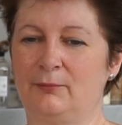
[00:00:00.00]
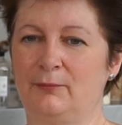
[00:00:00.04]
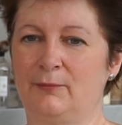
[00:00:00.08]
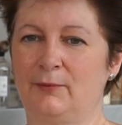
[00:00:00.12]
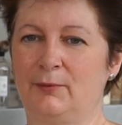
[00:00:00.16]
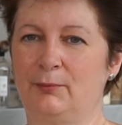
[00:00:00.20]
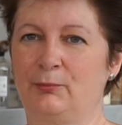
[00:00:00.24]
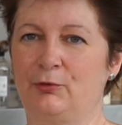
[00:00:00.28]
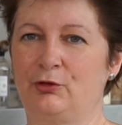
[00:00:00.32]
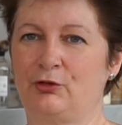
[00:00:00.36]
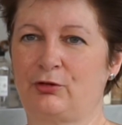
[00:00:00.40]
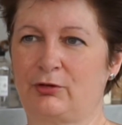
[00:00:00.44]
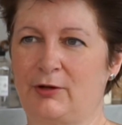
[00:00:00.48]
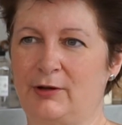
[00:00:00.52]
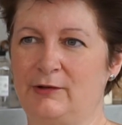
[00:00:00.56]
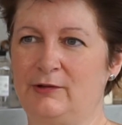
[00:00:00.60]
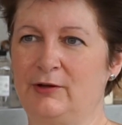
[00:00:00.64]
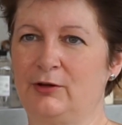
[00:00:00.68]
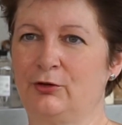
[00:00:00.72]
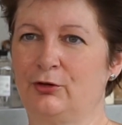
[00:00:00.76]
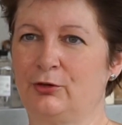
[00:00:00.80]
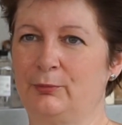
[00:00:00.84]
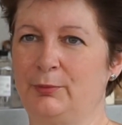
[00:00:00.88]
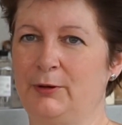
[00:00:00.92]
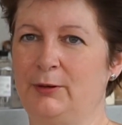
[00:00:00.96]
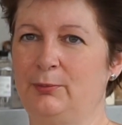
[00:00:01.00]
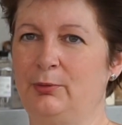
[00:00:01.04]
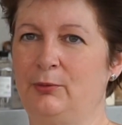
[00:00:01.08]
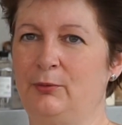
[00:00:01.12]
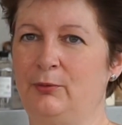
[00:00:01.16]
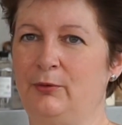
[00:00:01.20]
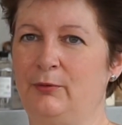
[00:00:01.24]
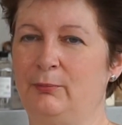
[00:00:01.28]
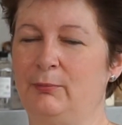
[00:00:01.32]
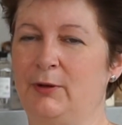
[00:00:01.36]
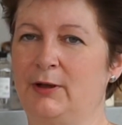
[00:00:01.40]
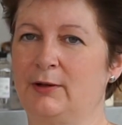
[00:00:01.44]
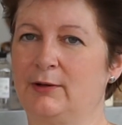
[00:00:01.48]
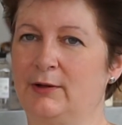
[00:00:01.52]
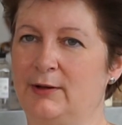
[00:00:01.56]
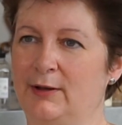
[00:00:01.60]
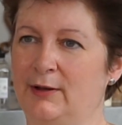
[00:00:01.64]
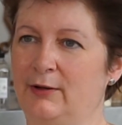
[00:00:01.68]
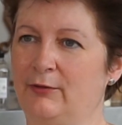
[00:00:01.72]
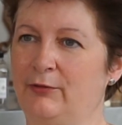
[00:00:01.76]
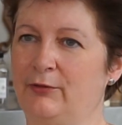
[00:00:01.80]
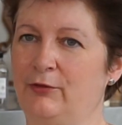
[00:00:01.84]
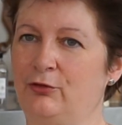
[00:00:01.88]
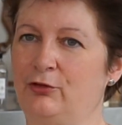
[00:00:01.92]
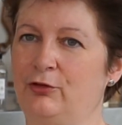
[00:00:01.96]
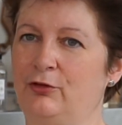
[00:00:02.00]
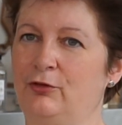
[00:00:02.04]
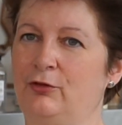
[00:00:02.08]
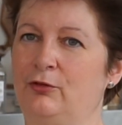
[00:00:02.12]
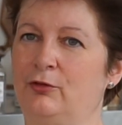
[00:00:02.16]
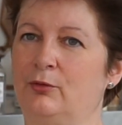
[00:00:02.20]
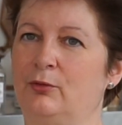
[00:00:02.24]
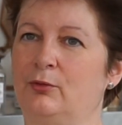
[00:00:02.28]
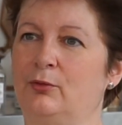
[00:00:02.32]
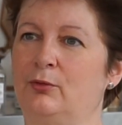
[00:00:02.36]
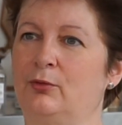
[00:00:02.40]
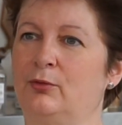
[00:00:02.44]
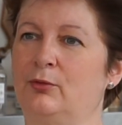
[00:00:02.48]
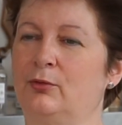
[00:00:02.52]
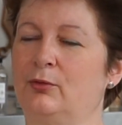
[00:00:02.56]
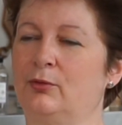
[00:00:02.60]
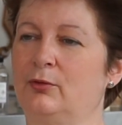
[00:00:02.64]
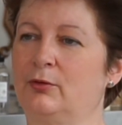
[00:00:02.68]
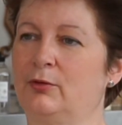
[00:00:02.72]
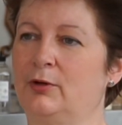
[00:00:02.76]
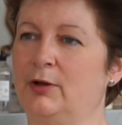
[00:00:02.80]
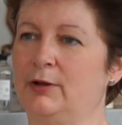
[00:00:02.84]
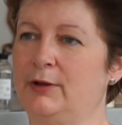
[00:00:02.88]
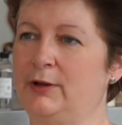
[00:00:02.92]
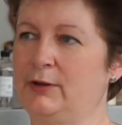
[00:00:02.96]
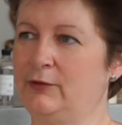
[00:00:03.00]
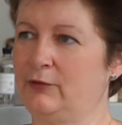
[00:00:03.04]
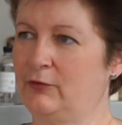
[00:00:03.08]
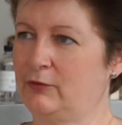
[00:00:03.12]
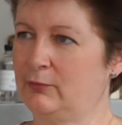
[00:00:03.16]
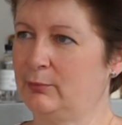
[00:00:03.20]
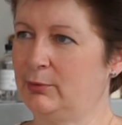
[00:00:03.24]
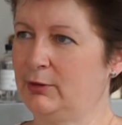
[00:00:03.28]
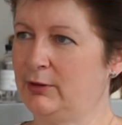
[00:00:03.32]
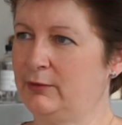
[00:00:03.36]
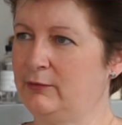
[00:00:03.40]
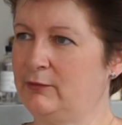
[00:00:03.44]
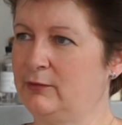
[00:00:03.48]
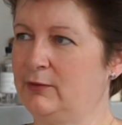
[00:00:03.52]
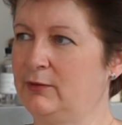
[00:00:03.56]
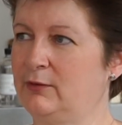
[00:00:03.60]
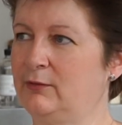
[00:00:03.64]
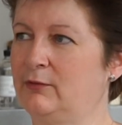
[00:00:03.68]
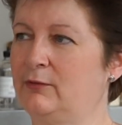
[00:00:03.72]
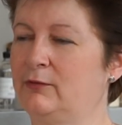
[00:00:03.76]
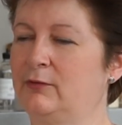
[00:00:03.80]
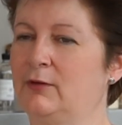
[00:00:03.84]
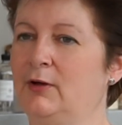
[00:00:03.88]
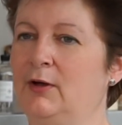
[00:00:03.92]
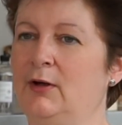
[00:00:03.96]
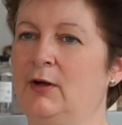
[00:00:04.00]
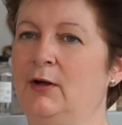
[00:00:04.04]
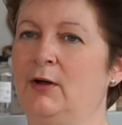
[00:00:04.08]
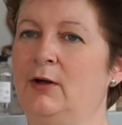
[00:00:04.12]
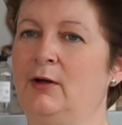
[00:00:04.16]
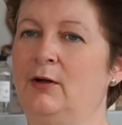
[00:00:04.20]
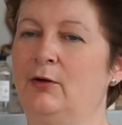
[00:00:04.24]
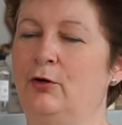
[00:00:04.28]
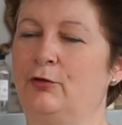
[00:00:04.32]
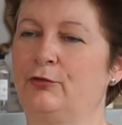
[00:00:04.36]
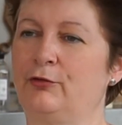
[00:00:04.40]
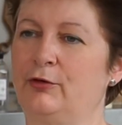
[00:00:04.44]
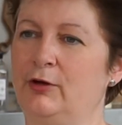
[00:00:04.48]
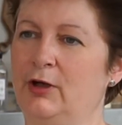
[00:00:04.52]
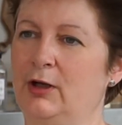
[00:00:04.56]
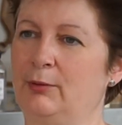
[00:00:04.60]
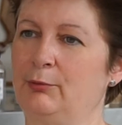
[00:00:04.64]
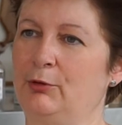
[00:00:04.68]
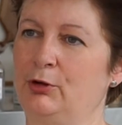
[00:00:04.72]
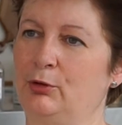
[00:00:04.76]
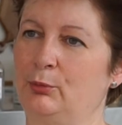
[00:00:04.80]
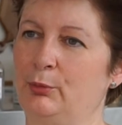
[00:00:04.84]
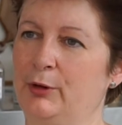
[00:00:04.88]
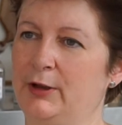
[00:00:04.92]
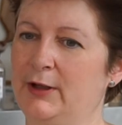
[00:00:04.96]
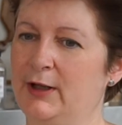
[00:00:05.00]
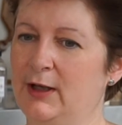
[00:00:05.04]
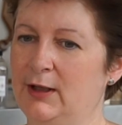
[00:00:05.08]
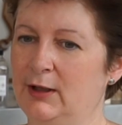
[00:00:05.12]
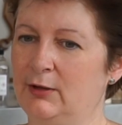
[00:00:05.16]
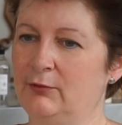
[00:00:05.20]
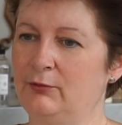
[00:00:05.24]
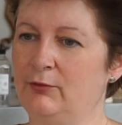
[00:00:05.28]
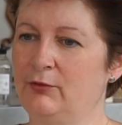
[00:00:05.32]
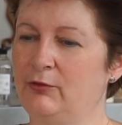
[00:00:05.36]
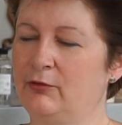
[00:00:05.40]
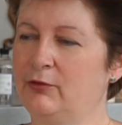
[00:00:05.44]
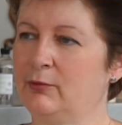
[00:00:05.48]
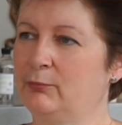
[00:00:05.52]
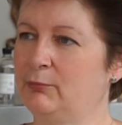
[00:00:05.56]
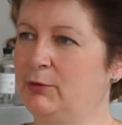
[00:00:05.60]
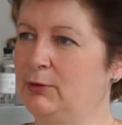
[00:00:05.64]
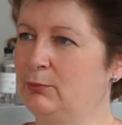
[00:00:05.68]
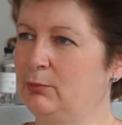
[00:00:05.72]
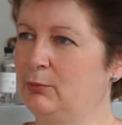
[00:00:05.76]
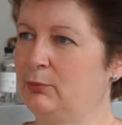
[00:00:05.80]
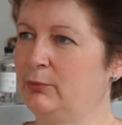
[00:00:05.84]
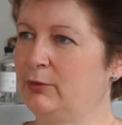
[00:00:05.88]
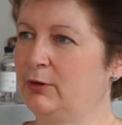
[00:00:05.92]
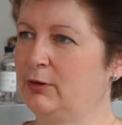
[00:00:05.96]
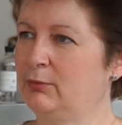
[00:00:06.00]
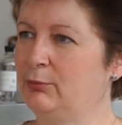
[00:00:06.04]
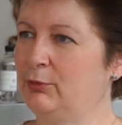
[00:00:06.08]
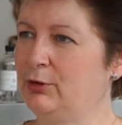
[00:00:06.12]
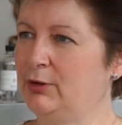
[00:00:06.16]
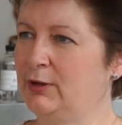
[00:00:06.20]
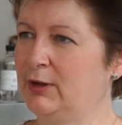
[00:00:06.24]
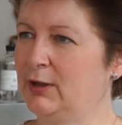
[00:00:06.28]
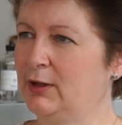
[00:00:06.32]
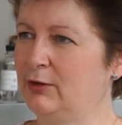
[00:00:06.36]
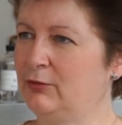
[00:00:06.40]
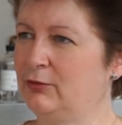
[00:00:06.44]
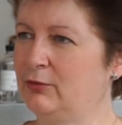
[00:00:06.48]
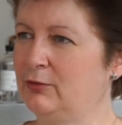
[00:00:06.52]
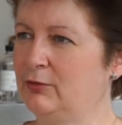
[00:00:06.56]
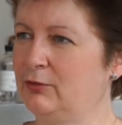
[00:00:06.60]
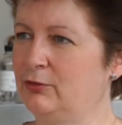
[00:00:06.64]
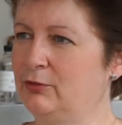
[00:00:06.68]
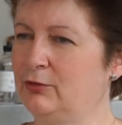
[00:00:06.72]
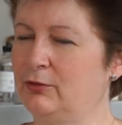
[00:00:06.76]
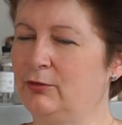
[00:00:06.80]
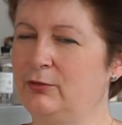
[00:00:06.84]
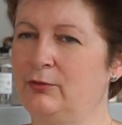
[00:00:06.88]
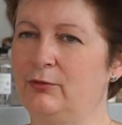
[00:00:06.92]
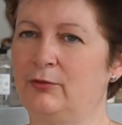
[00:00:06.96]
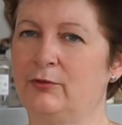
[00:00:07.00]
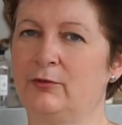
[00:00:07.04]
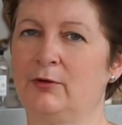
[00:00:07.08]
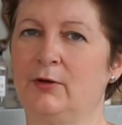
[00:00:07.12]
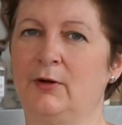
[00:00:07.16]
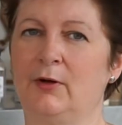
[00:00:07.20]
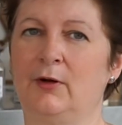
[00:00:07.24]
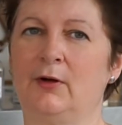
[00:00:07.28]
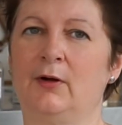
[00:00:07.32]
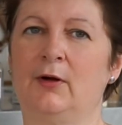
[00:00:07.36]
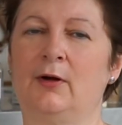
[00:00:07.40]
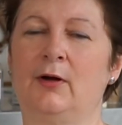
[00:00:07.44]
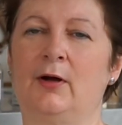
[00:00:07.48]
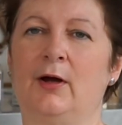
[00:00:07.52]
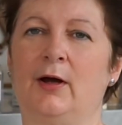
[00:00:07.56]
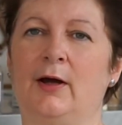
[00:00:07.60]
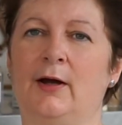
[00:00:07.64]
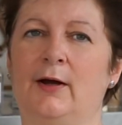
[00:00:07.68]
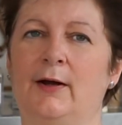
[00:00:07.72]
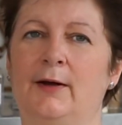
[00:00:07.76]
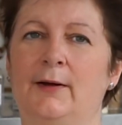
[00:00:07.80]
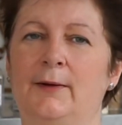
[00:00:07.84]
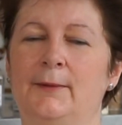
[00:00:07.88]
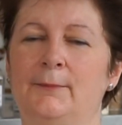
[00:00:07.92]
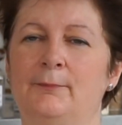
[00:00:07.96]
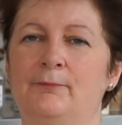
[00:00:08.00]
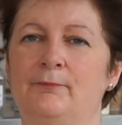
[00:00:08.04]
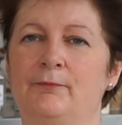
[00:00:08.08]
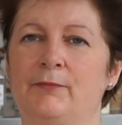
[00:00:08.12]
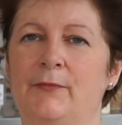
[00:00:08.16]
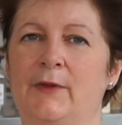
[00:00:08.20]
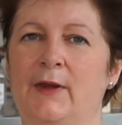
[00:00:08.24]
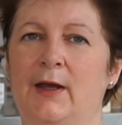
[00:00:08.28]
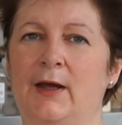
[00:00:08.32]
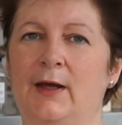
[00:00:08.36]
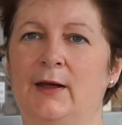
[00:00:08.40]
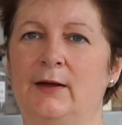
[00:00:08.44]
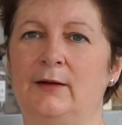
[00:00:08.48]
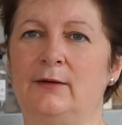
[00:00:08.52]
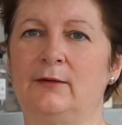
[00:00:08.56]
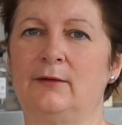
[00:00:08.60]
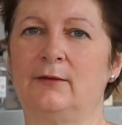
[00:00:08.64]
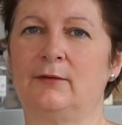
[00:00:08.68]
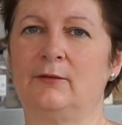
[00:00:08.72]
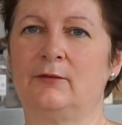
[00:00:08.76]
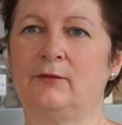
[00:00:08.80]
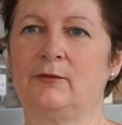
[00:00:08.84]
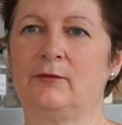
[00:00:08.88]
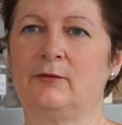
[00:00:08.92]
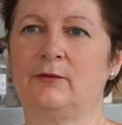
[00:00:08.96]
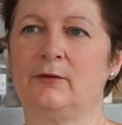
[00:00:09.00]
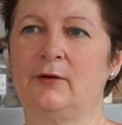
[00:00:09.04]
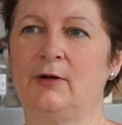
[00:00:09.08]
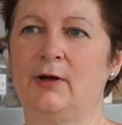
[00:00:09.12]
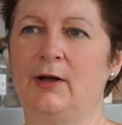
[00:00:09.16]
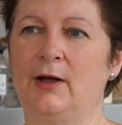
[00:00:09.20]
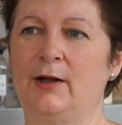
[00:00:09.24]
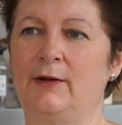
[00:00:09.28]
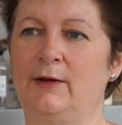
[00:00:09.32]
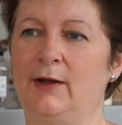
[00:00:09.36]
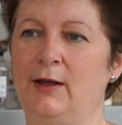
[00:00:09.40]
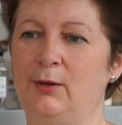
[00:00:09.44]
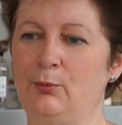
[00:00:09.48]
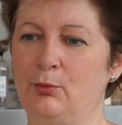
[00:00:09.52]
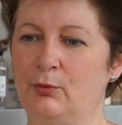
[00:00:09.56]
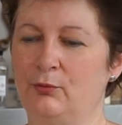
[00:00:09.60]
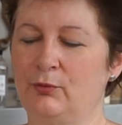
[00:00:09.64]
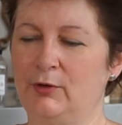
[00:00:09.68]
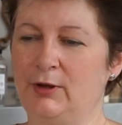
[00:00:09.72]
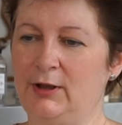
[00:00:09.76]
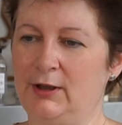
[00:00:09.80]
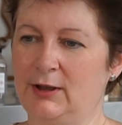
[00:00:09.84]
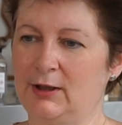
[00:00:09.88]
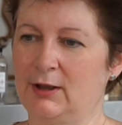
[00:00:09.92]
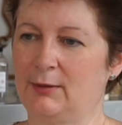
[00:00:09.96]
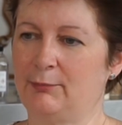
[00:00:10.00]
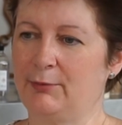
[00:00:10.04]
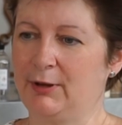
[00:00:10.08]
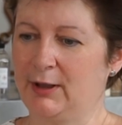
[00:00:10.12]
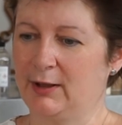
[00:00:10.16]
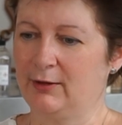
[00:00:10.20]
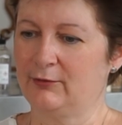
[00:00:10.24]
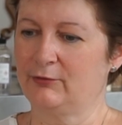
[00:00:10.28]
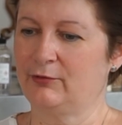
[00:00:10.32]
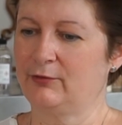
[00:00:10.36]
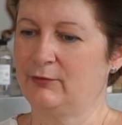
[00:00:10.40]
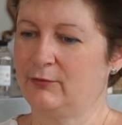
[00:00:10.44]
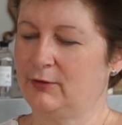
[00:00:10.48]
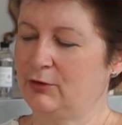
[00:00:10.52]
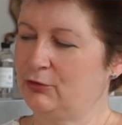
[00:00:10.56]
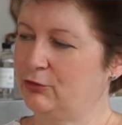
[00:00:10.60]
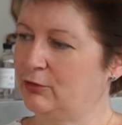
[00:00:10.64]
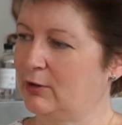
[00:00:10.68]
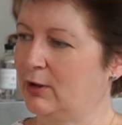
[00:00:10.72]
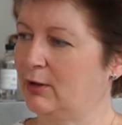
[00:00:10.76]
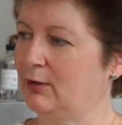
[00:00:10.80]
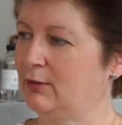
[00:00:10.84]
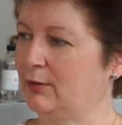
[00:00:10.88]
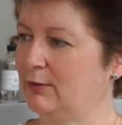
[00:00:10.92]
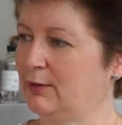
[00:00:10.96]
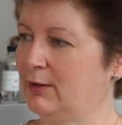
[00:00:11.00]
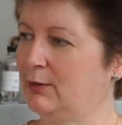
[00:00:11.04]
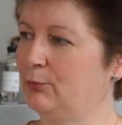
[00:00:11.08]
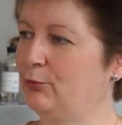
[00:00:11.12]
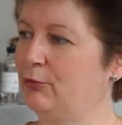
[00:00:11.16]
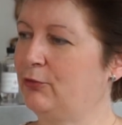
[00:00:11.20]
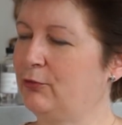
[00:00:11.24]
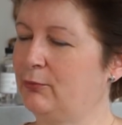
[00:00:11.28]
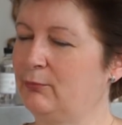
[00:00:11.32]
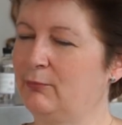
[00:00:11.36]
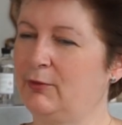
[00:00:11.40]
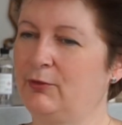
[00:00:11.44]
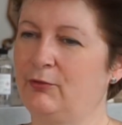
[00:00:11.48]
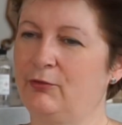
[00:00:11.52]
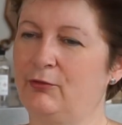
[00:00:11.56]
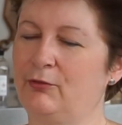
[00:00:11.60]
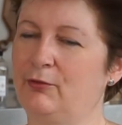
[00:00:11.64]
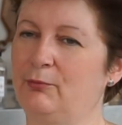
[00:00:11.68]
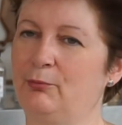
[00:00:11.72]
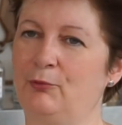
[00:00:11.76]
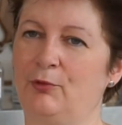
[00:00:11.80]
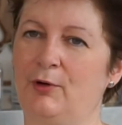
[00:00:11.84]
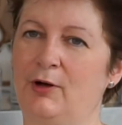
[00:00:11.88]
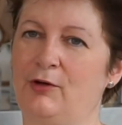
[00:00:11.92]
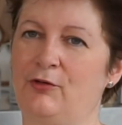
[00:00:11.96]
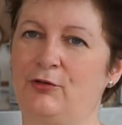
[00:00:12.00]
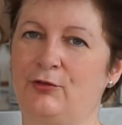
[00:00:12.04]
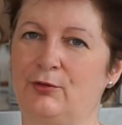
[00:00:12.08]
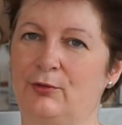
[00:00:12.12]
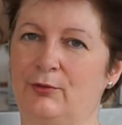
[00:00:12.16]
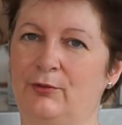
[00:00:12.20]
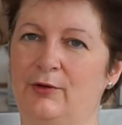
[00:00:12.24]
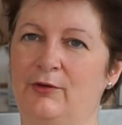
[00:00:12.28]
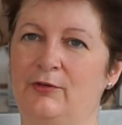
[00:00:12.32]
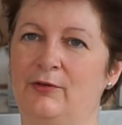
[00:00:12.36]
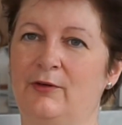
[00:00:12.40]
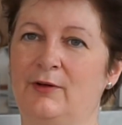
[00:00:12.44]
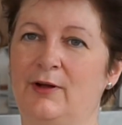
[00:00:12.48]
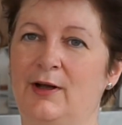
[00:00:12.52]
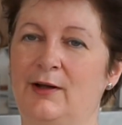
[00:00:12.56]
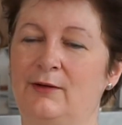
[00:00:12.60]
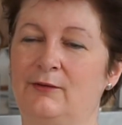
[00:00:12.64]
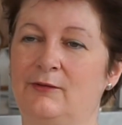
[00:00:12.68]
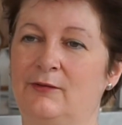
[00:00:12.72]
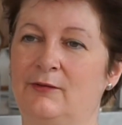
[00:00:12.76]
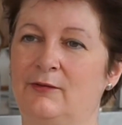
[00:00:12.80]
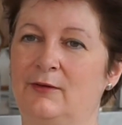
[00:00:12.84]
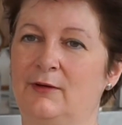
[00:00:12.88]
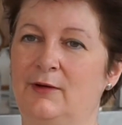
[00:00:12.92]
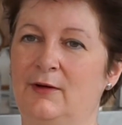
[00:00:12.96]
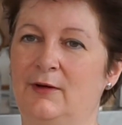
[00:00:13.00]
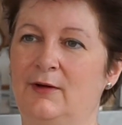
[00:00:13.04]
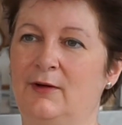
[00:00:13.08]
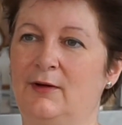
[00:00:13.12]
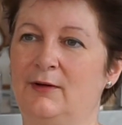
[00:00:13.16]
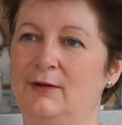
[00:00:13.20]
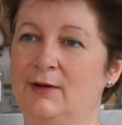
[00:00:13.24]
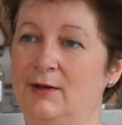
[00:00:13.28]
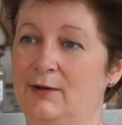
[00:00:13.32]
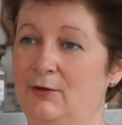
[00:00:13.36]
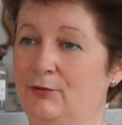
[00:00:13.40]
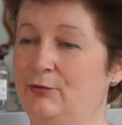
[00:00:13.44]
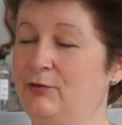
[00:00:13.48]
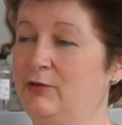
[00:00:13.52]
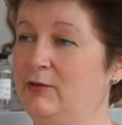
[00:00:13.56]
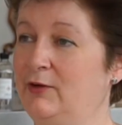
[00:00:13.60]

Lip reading: Attracting a lot of people with mental health issues or learning disabilities, often coming along with carers, some people with communication issues. And they were really coming out of their shell, and there's some great stories, and that obviously